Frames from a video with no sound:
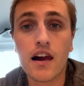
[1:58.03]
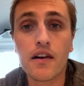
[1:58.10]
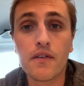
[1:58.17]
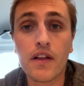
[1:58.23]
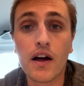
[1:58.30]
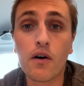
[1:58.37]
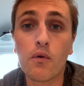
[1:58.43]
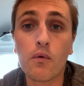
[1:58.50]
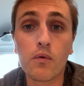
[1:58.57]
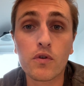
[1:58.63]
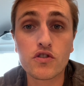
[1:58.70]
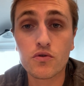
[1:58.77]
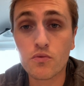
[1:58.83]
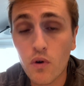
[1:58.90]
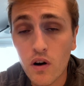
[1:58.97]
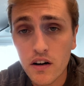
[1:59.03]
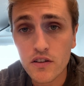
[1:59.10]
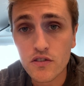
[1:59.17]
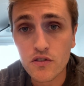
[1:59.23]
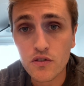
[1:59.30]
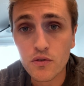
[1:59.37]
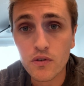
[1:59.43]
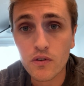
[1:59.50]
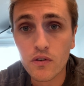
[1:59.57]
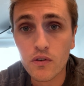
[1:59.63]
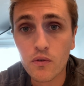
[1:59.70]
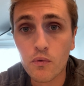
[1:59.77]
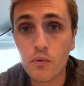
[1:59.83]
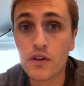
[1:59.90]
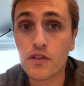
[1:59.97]
Now, what you want to do
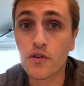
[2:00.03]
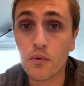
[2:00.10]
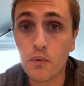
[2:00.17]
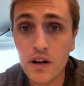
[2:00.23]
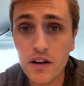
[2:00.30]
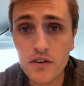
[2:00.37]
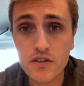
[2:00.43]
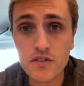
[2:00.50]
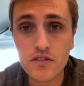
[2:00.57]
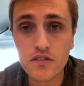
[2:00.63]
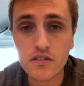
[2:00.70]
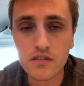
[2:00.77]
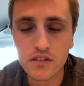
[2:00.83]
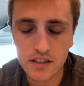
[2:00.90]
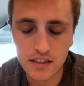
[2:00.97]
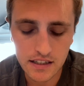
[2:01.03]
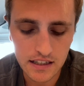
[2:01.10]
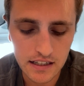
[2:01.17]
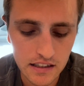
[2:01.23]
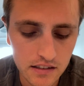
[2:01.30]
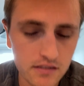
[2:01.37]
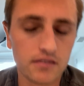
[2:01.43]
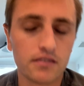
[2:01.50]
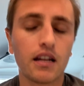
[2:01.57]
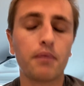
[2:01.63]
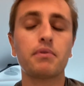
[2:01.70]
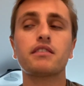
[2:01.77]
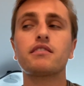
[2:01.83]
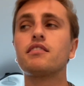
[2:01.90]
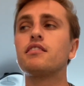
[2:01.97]
with your winners, stop
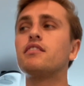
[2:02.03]
it.